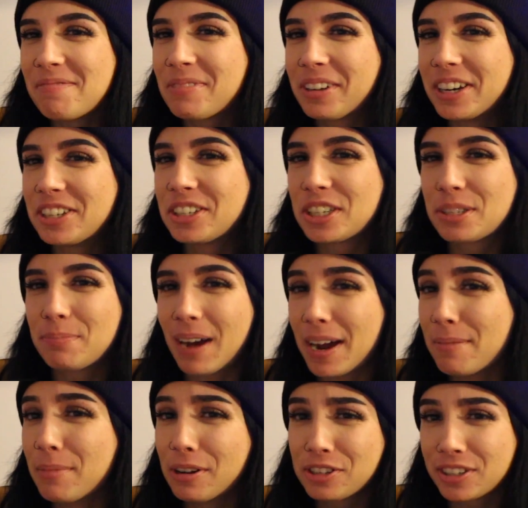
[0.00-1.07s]
Creatures
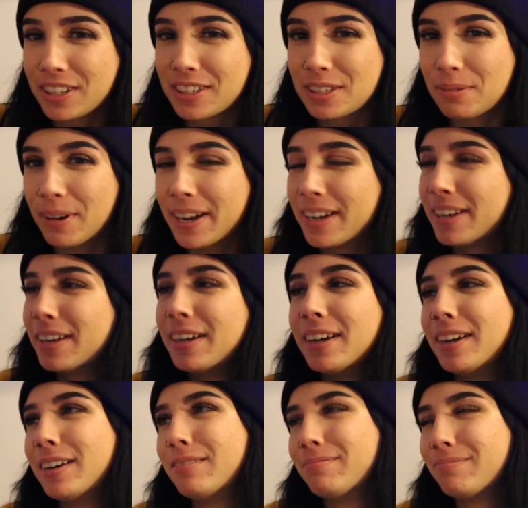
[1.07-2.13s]
by Motionless in White.
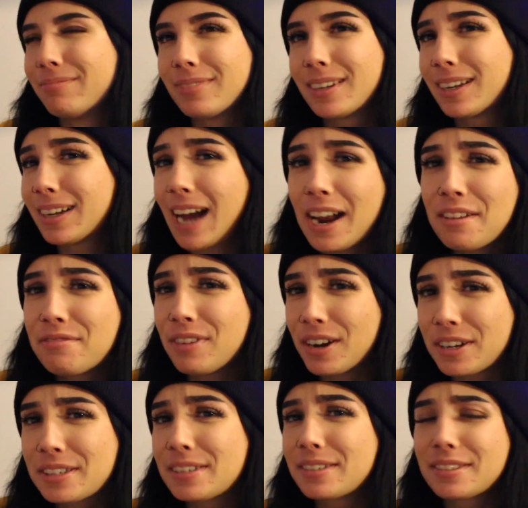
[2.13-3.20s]
Kind of
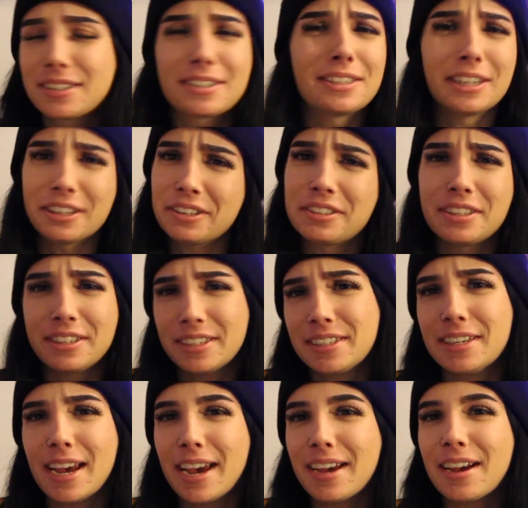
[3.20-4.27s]
fucks still to this
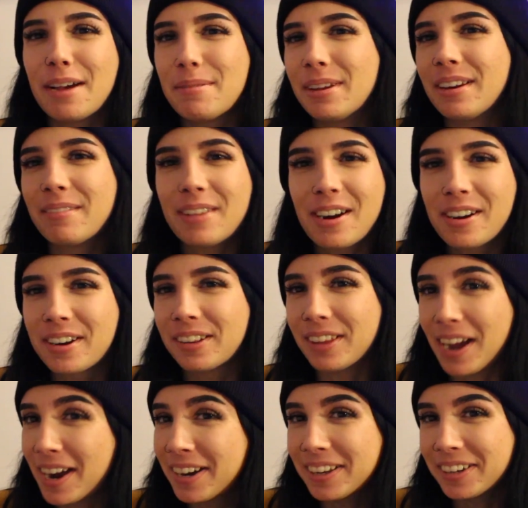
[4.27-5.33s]
day. I mean, I'm not gonna
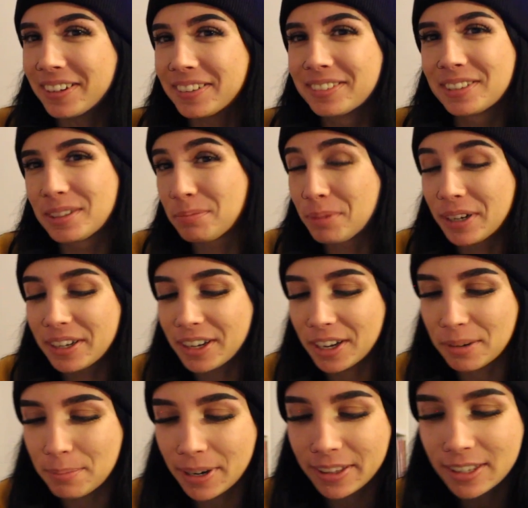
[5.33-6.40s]
lie to you. It's pretty
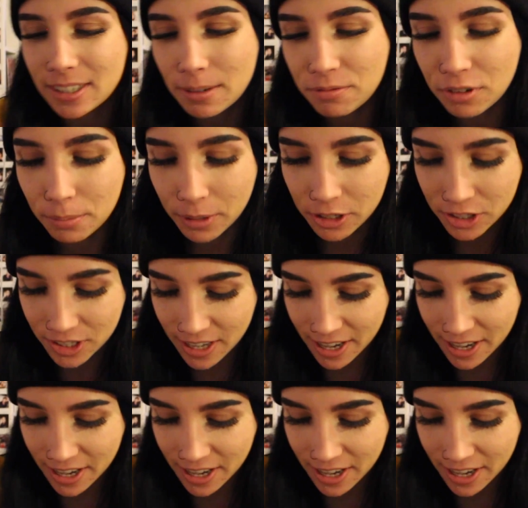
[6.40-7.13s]
good. Pick this up from merch